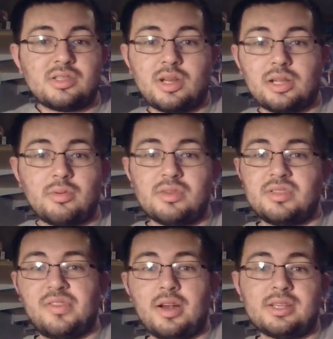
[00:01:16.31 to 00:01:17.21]
So like there
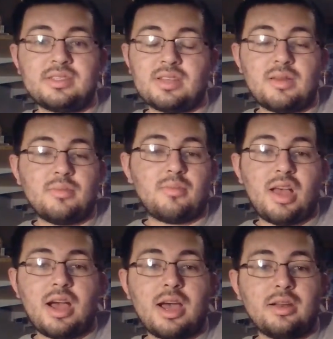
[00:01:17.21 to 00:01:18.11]
was various
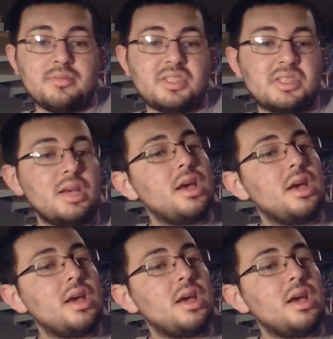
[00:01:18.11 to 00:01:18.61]
items.